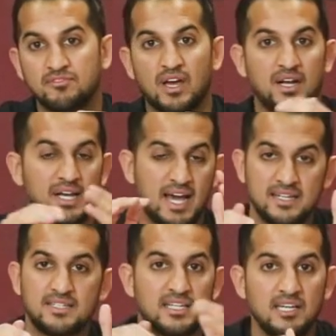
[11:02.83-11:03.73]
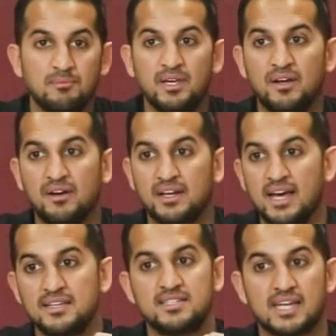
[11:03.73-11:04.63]
Got a nice team here and a
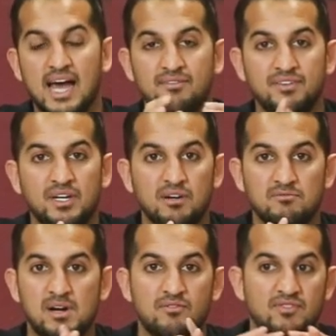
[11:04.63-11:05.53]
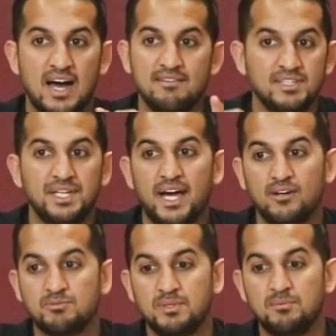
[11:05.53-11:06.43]
nice staff here of about 5
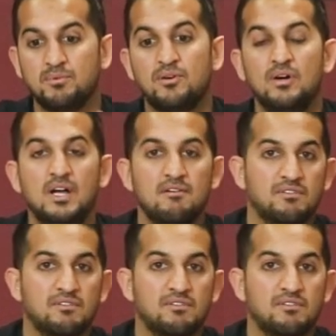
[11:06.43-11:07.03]
in-house people.